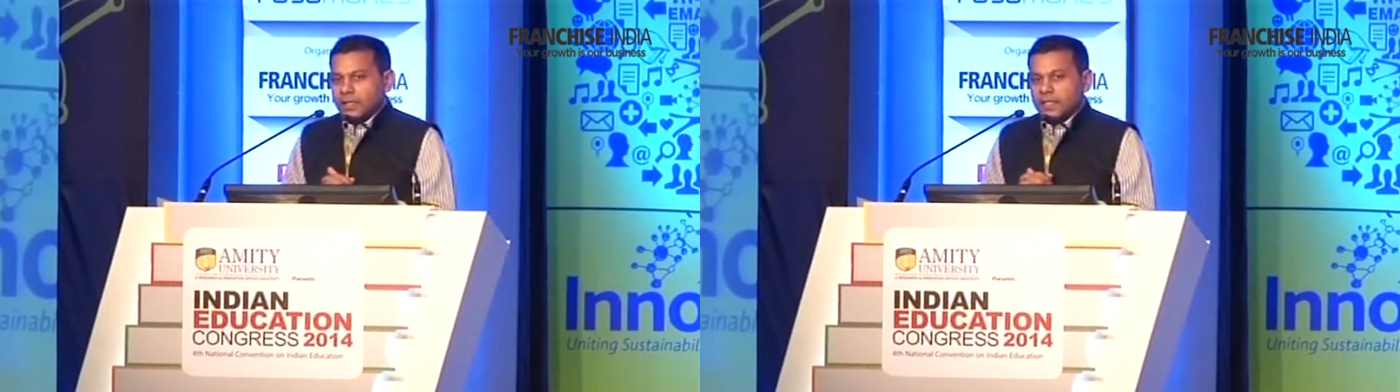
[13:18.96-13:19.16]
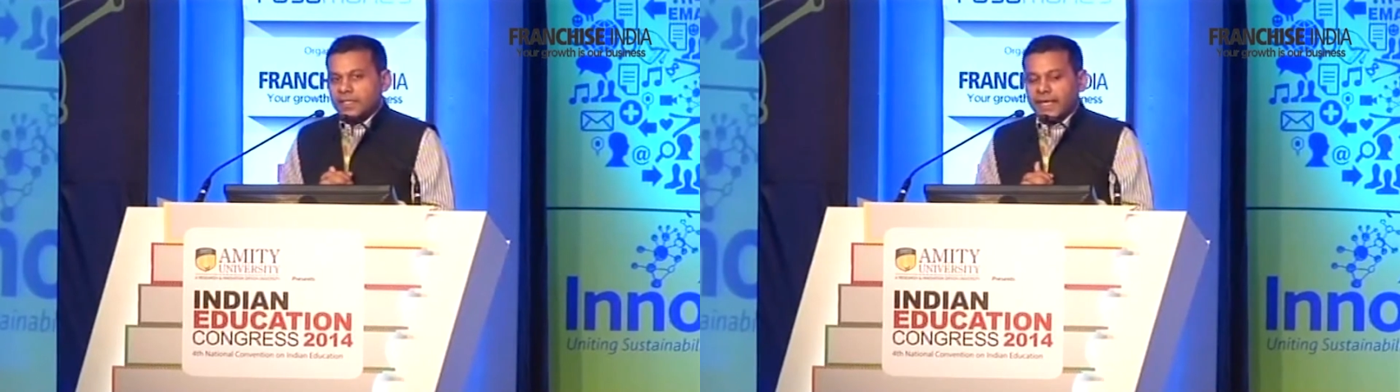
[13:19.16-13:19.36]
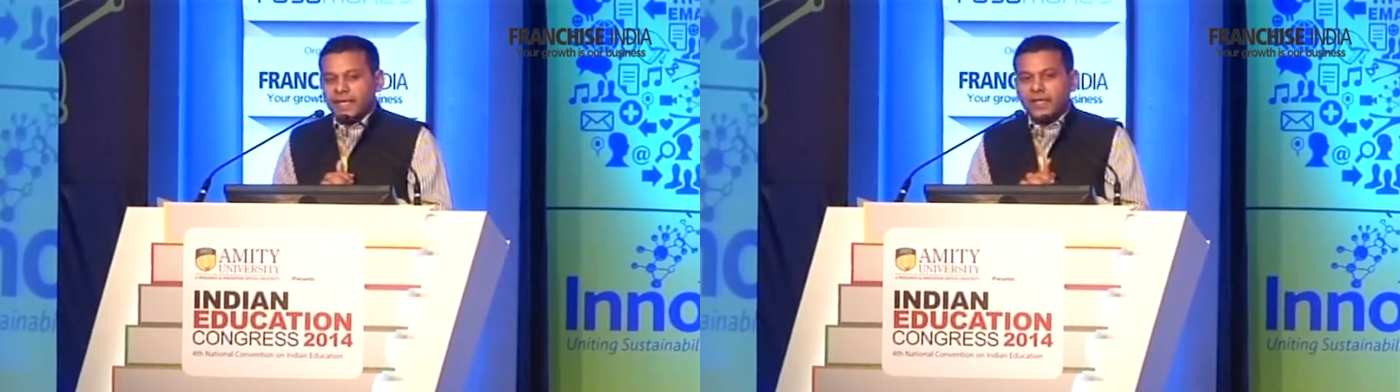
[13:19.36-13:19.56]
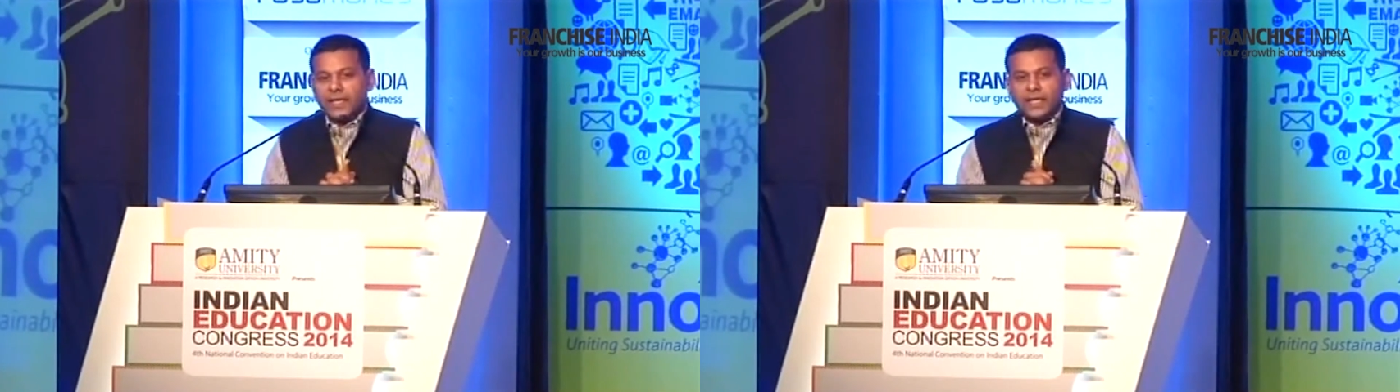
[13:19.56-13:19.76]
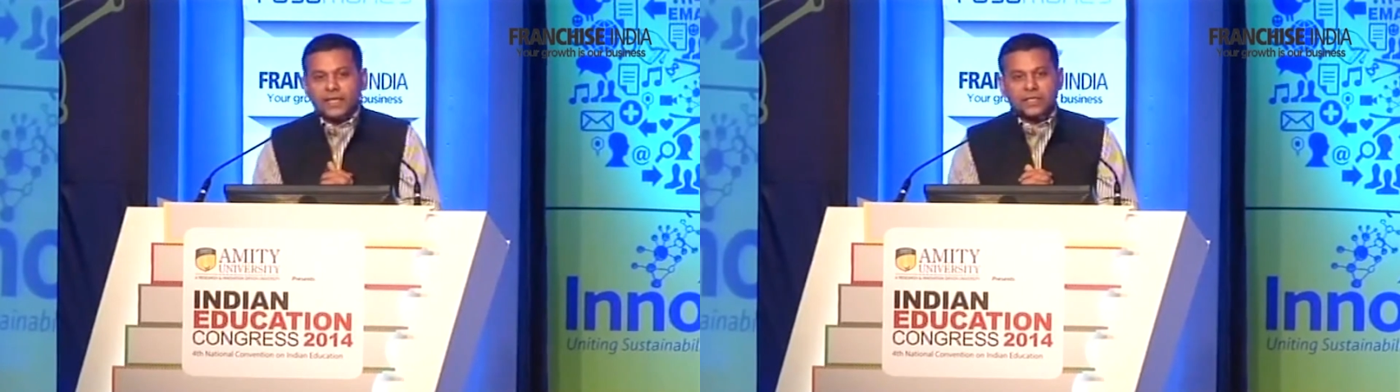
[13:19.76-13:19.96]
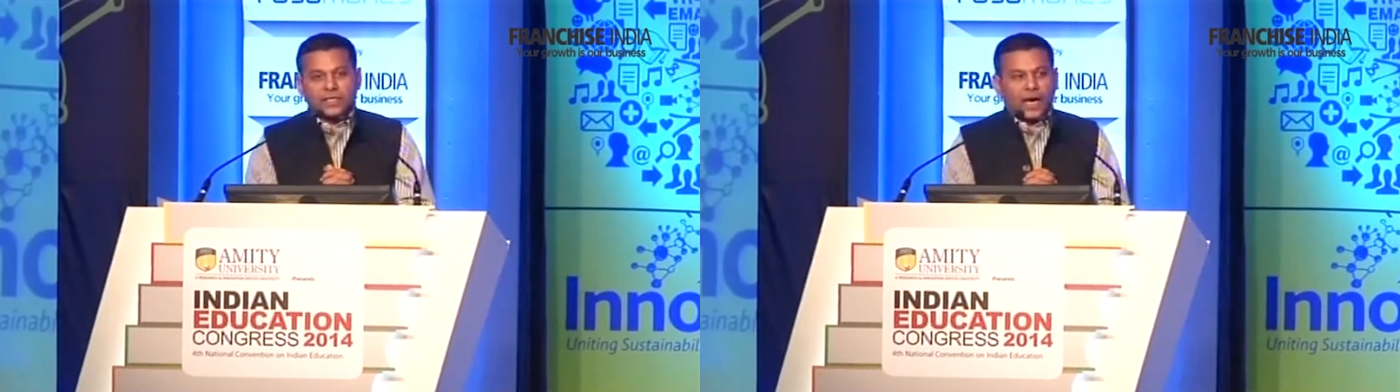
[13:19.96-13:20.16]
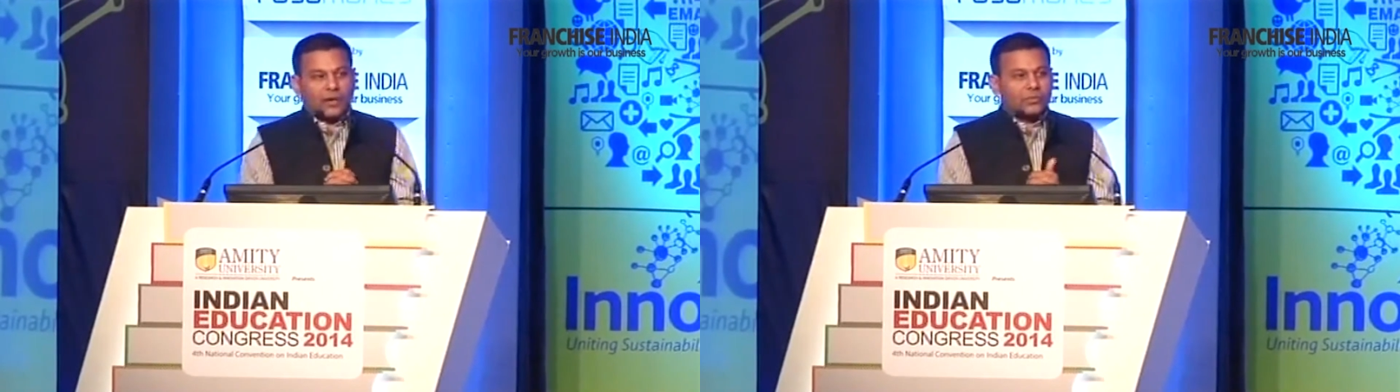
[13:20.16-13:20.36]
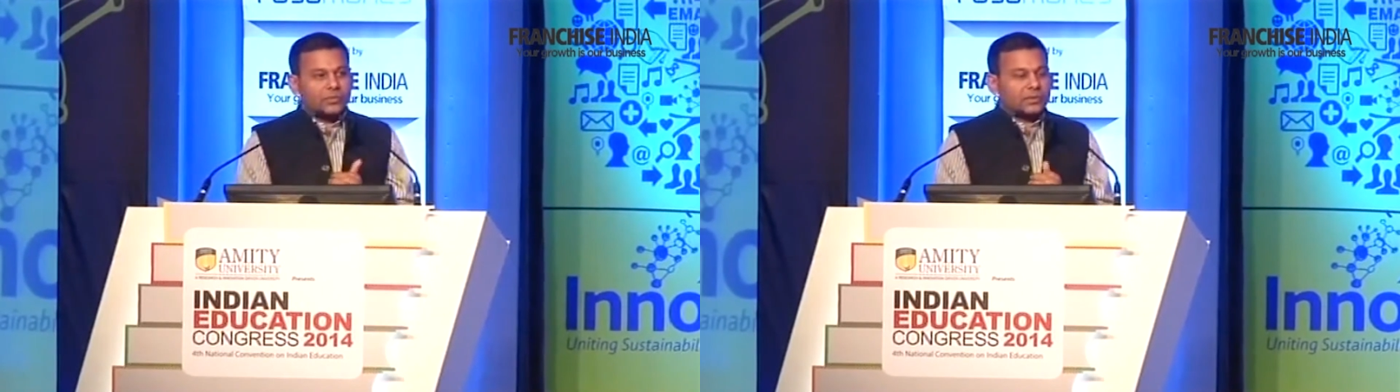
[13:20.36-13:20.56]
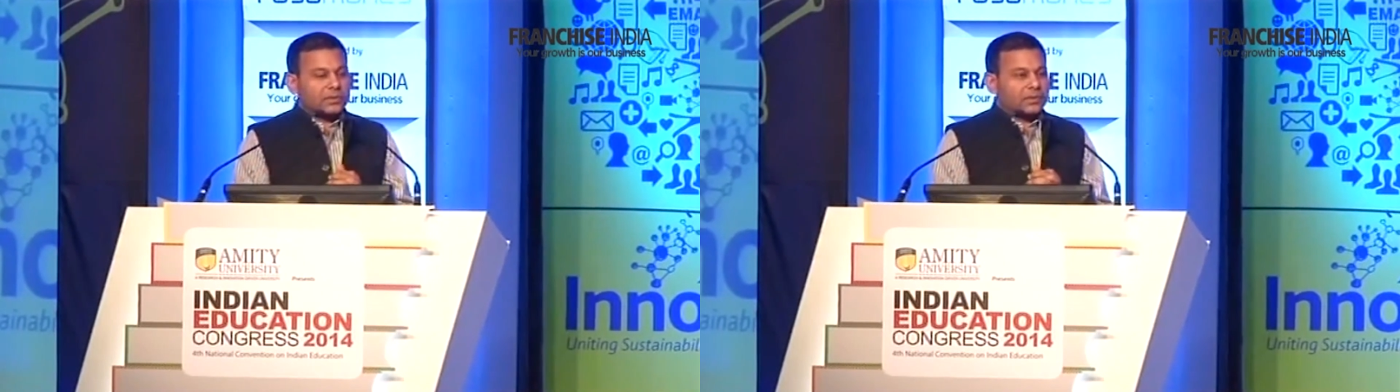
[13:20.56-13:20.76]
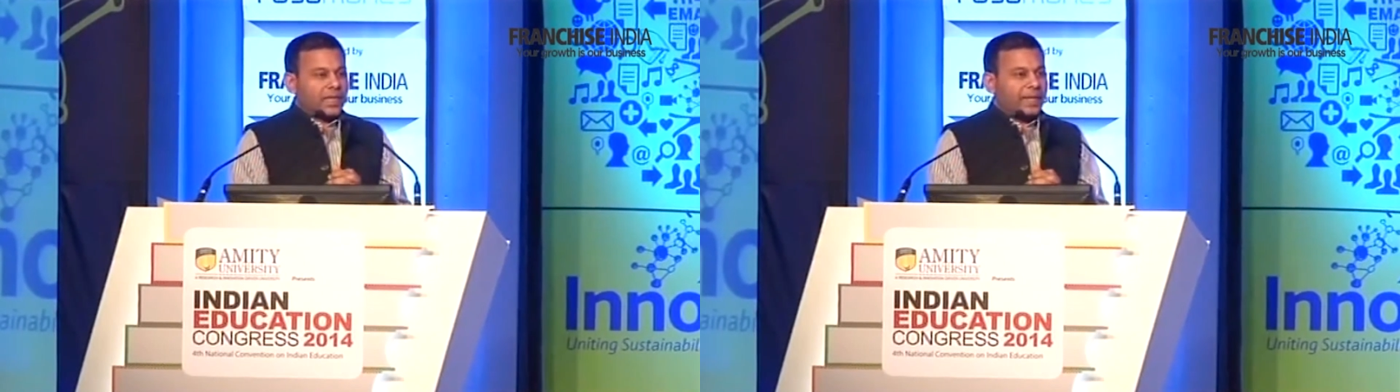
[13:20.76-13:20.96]
The second really is around
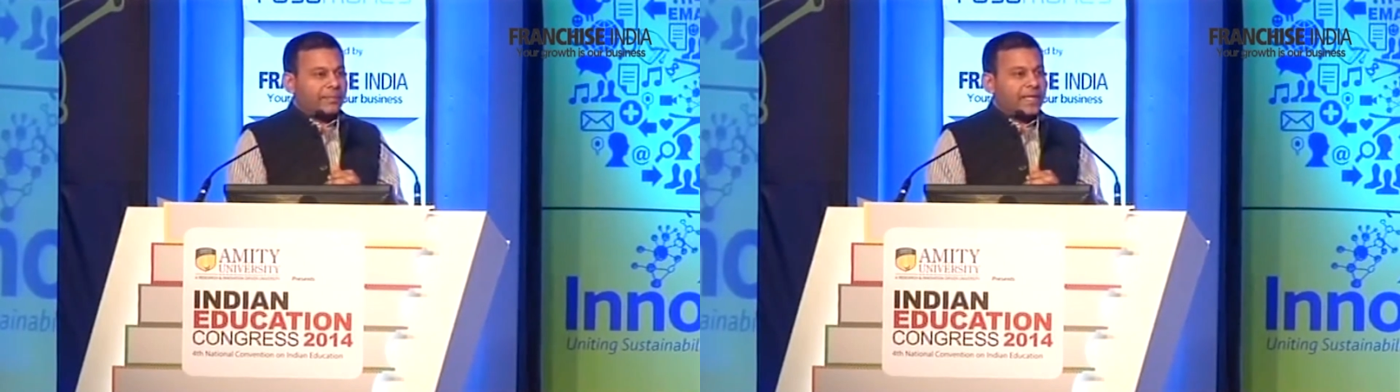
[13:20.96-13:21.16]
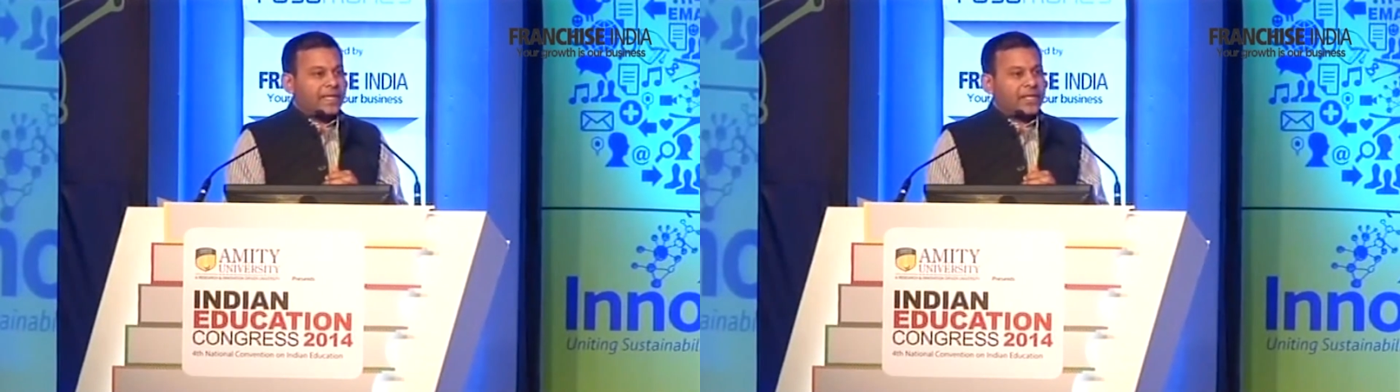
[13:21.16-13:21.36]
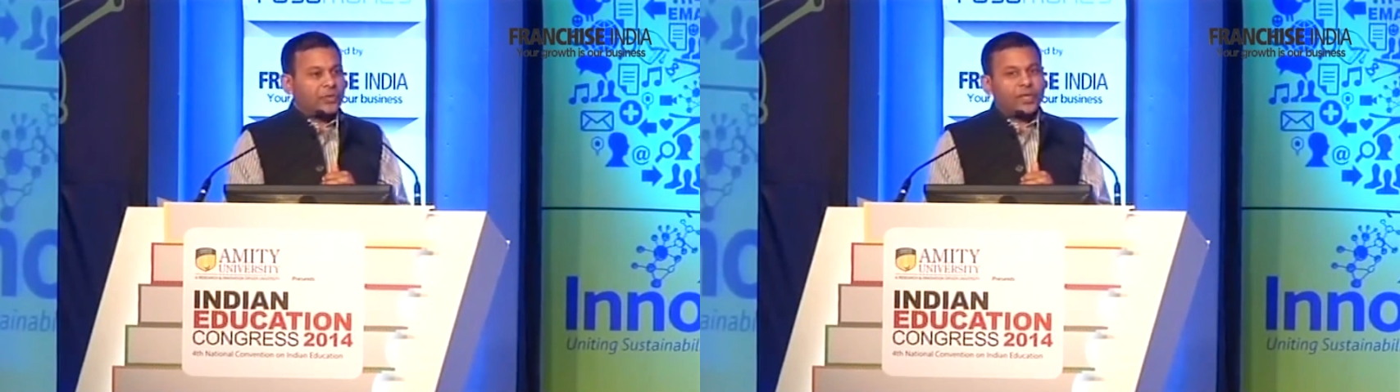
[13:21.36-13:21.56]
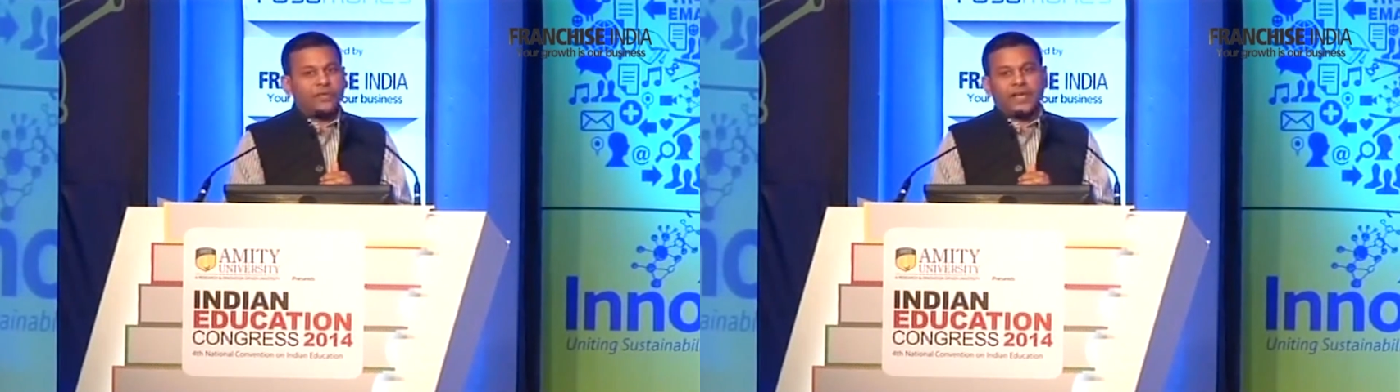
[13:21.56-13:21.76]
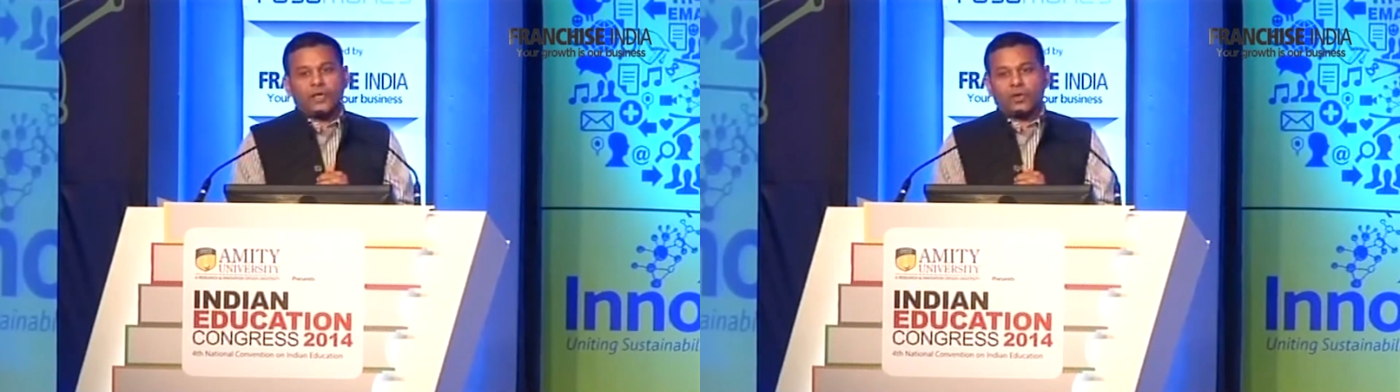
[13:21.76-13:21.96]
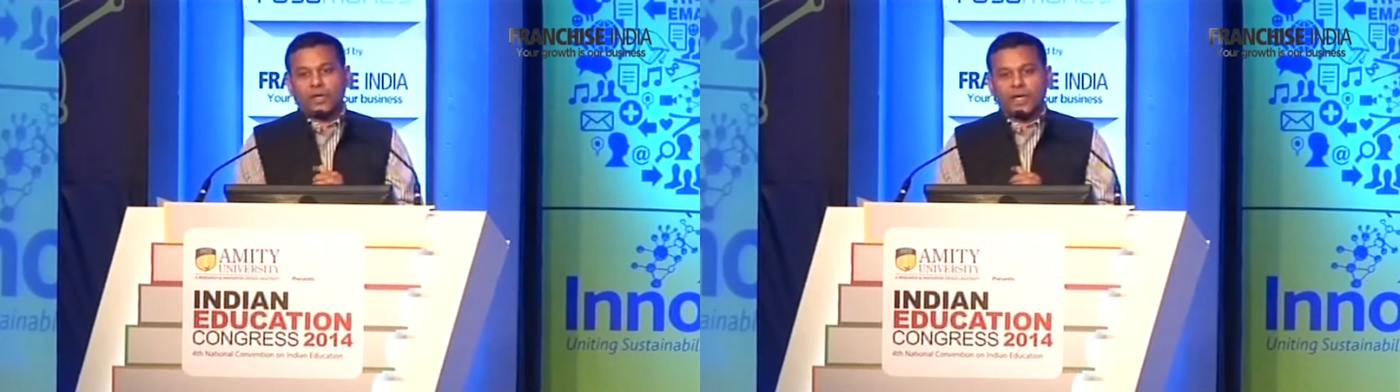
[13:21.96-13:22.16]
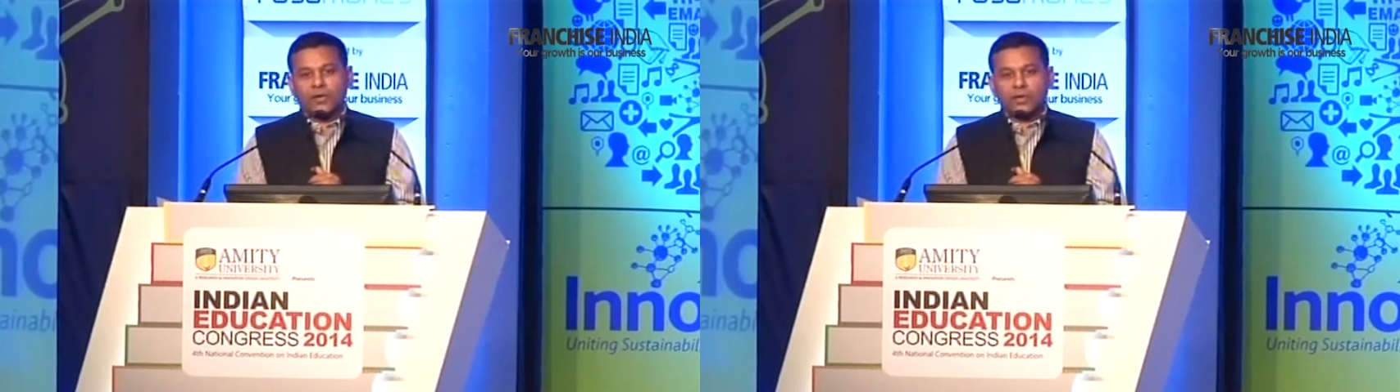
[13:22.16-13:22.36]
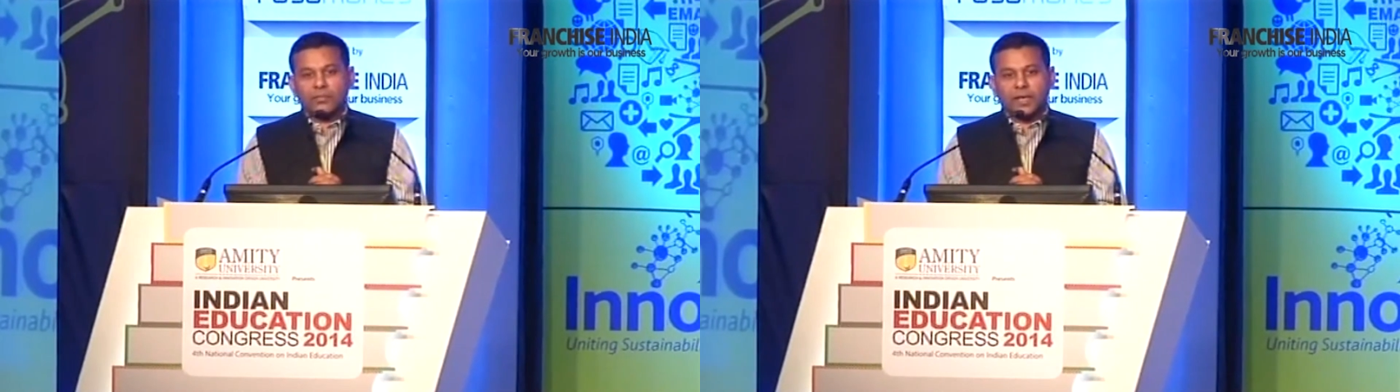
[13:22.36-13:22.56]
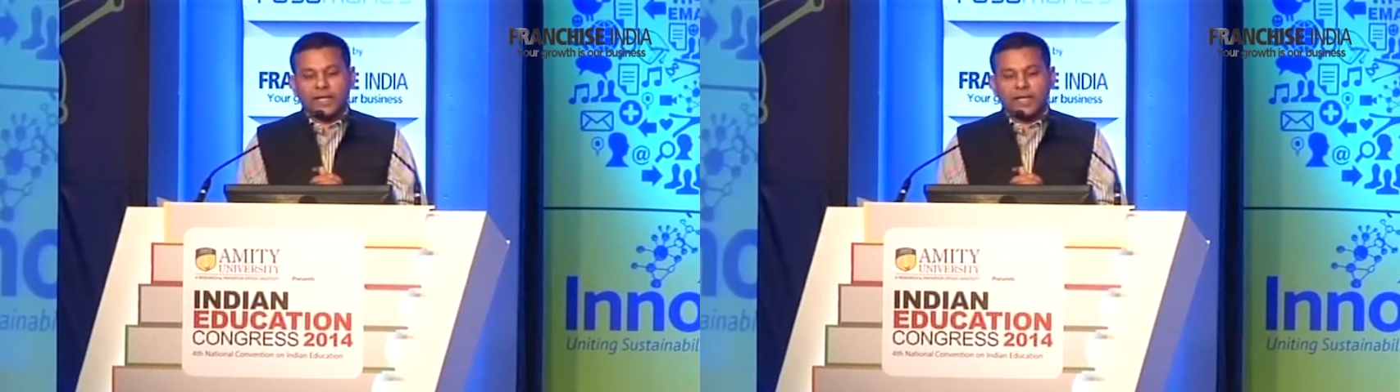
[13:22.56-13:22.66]
an ability to innovate on curriculum.